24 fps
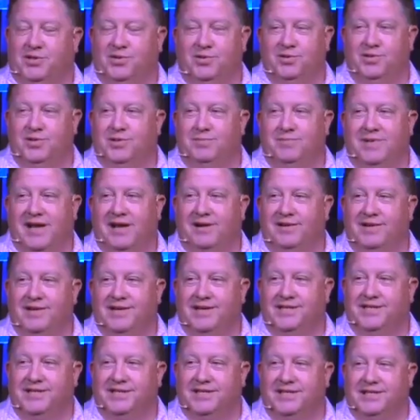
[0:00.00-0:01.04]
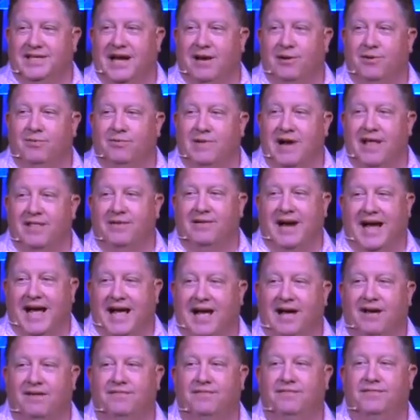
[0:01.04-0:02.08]
truth of the matter is I would rather
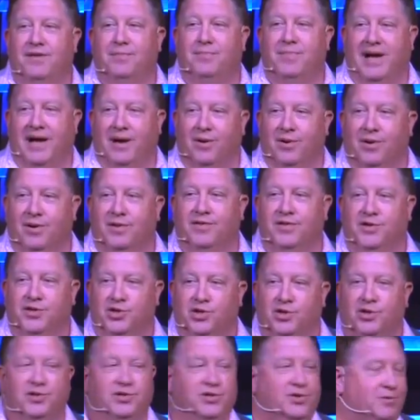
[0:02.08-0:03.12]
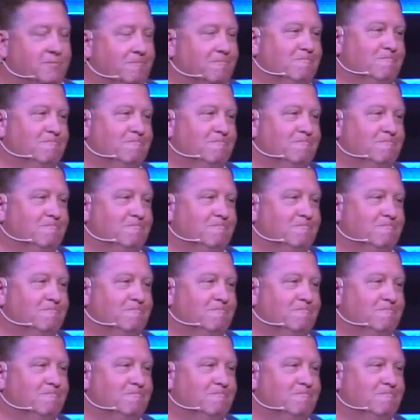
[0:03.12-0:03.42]
have the power of the church.